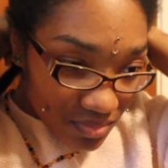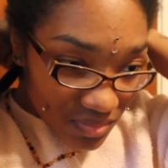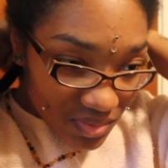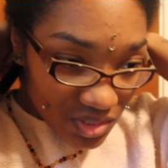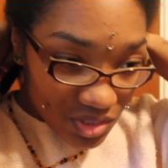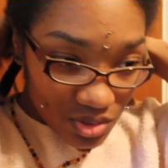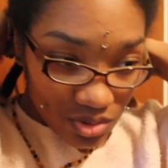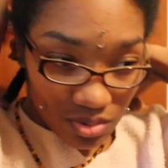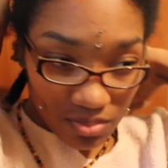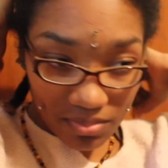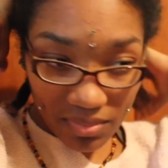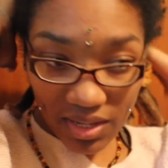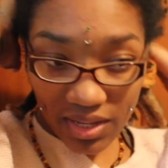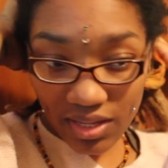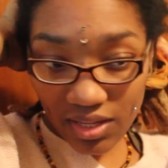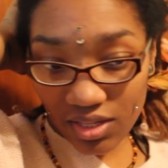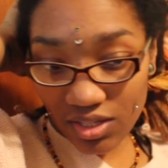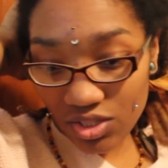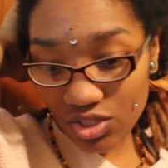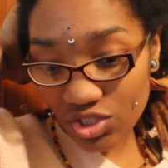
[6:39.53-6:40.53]
too
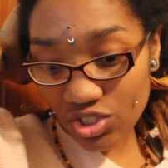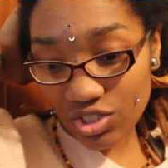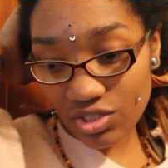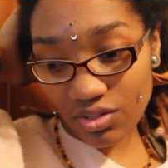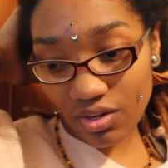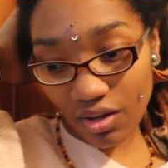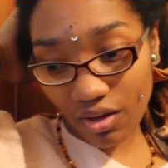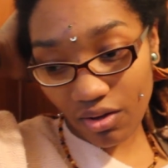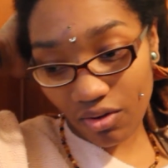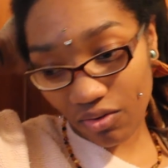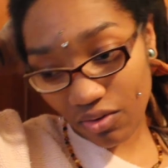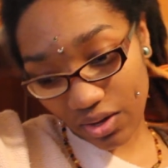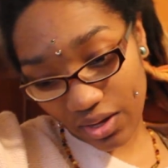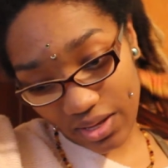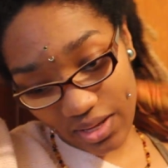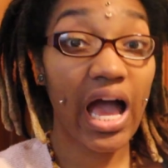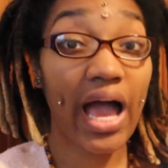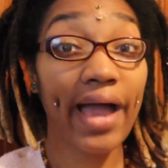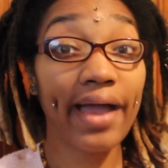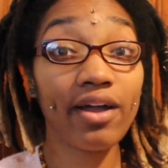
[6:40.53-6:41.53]
much, you know.
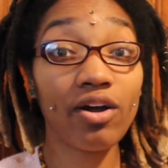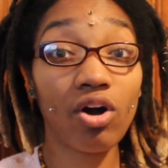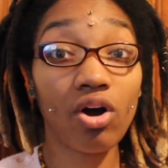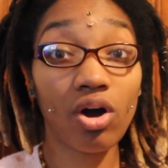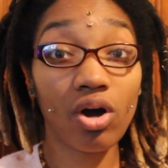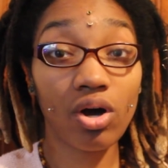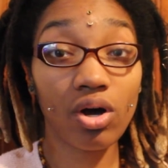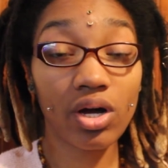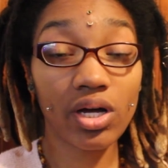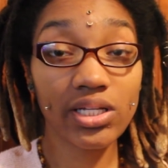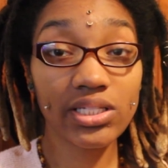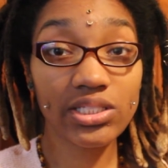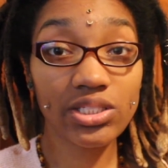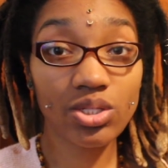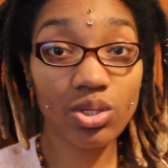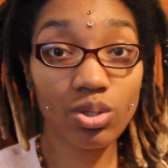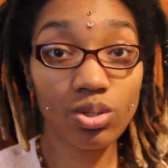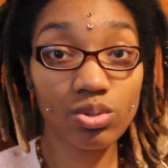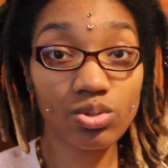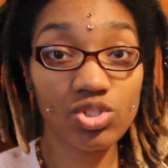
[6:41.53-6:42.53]
I
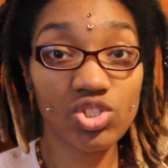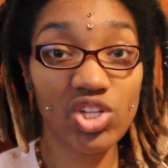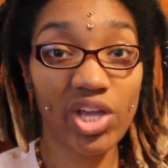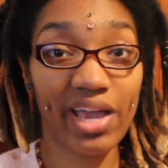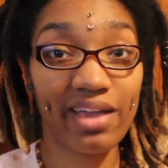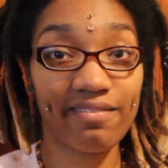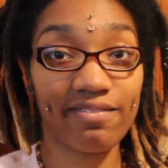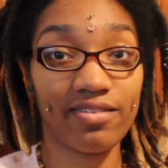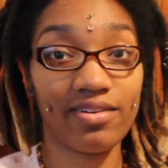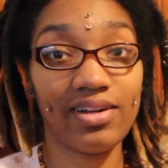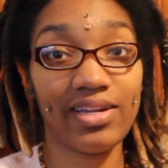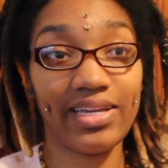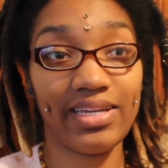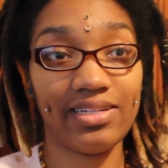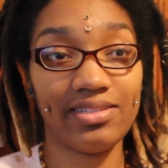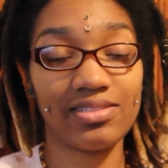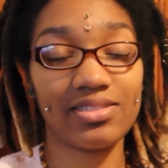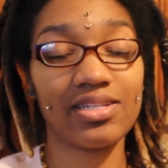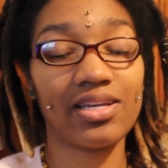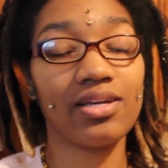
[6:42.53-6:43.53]
also check for
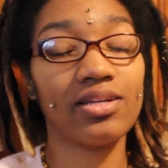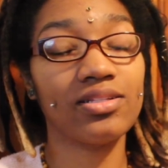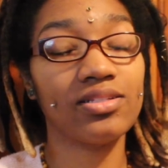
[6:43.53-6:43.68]
lint.